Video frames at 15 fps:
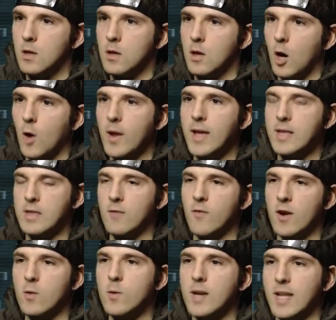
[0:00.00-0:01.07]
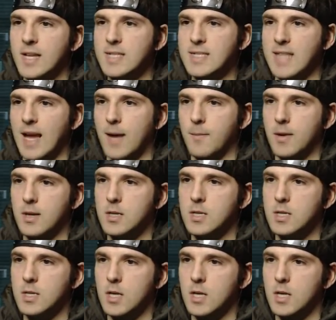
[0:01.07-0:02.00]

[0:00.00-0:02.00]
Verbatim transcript: Oh yeah, the red one is damage.